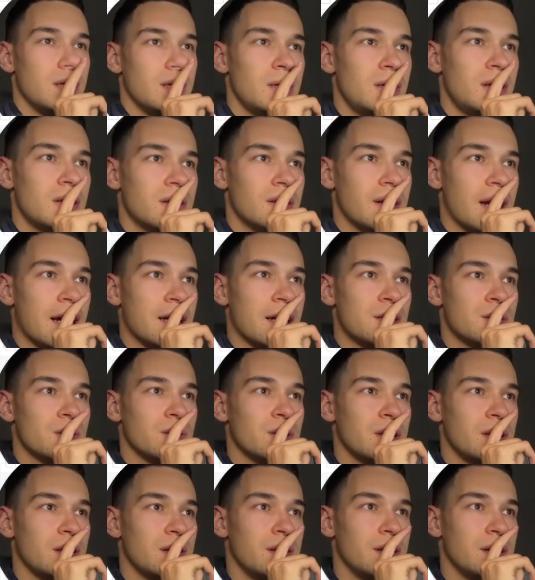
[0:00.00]

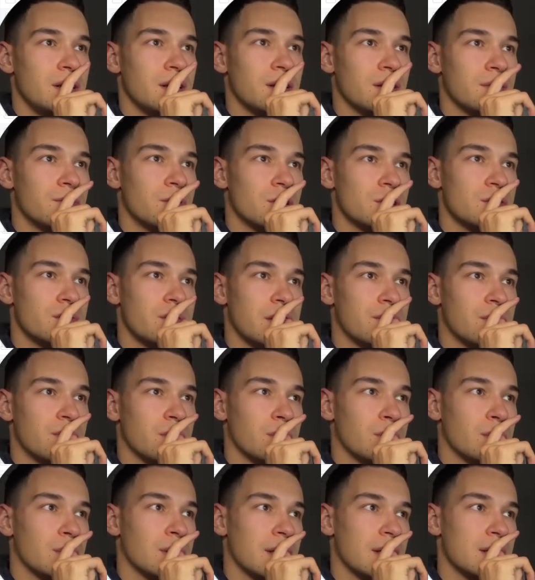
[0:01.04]
Actually, the conversion rate from
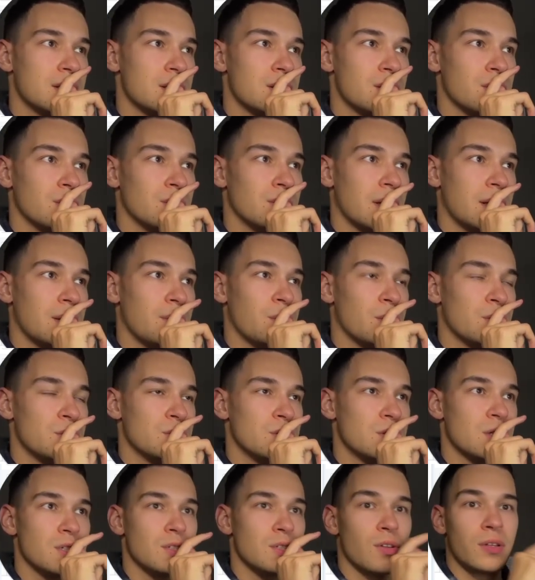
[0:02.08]
clicks to landing pages
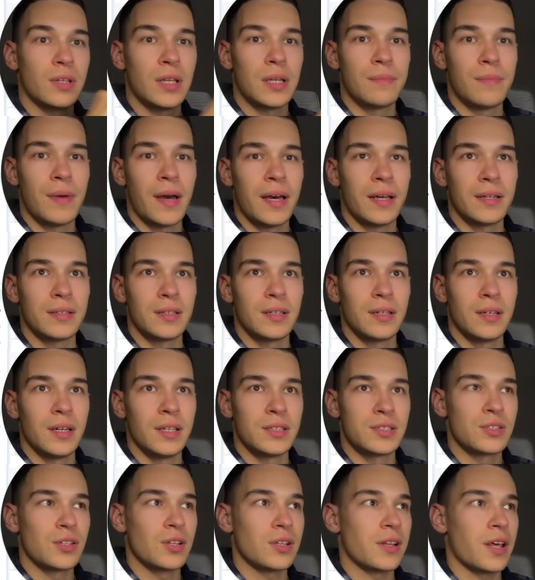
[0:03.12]
is not that bad.
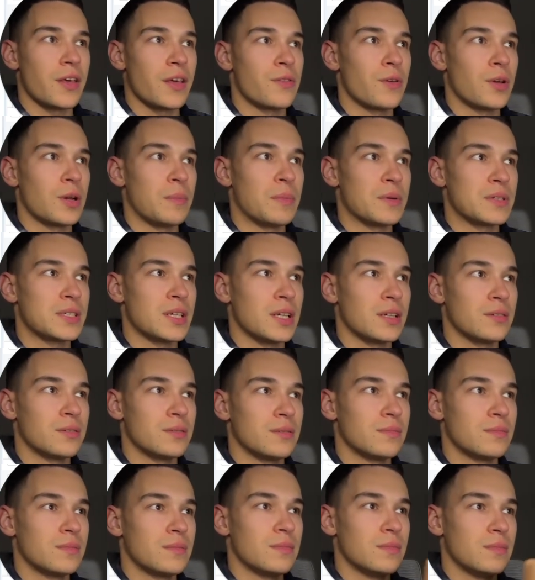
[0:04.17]
It's not like 30%,
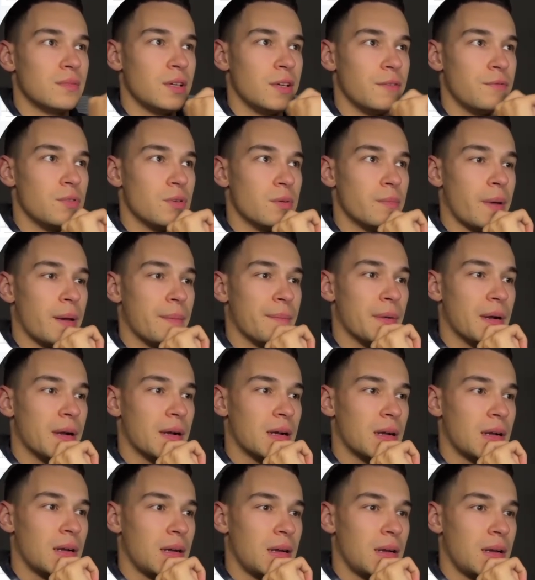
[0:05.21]
if you remember.
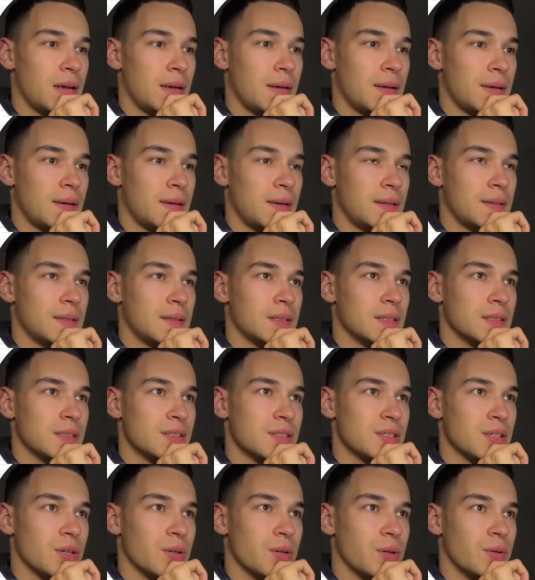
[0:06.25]

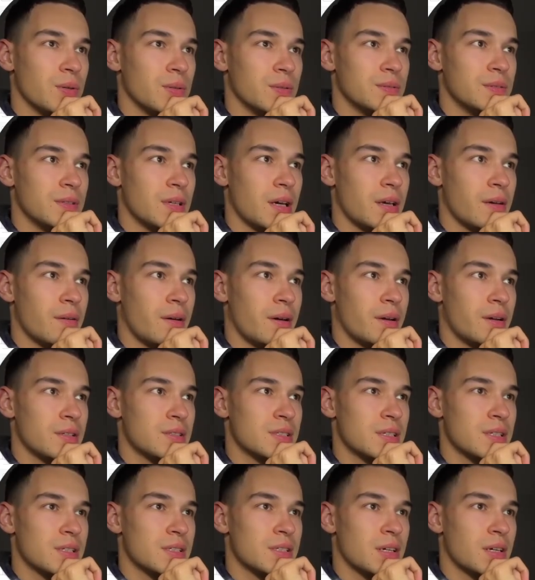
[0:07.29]
So 900,
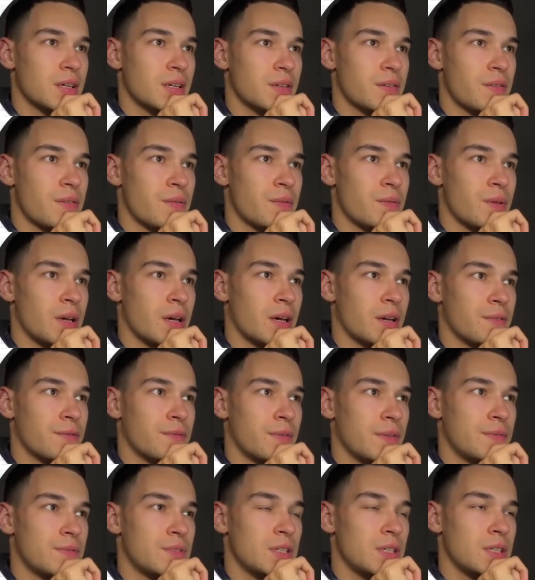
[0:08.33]
600,
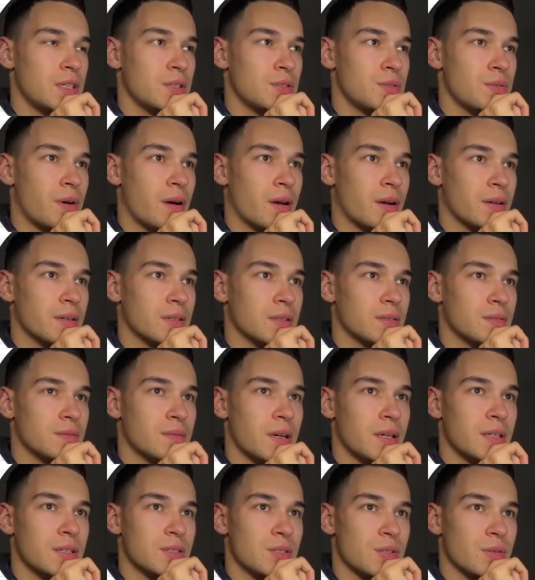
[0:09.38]
350, 200,
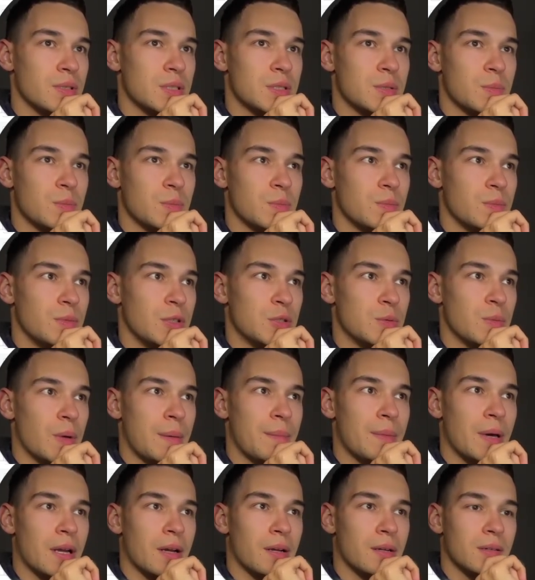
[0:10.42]
right? So it's way
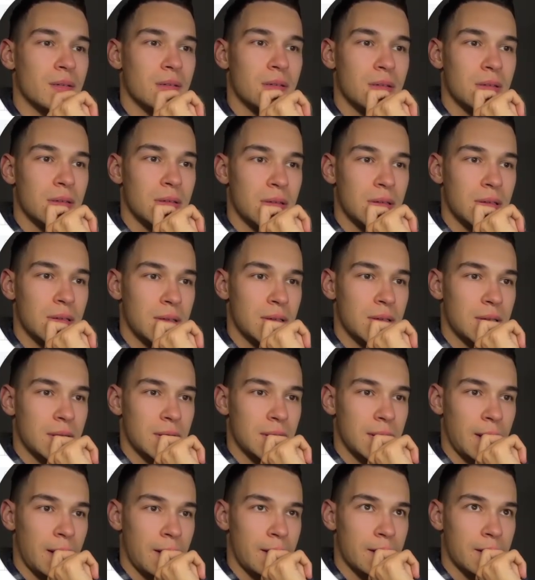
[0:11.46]
better
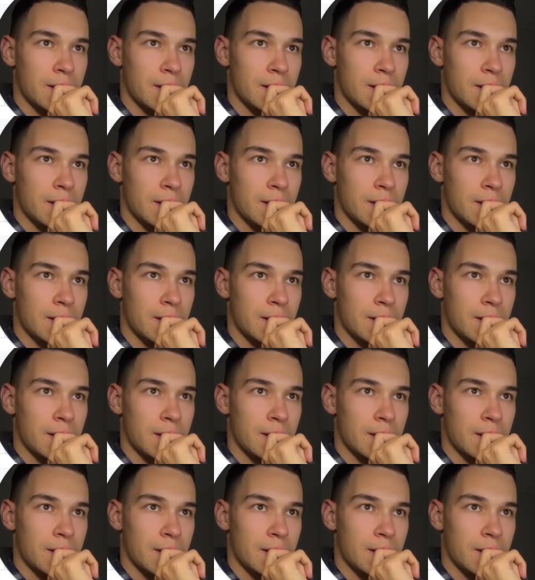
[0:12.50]
here.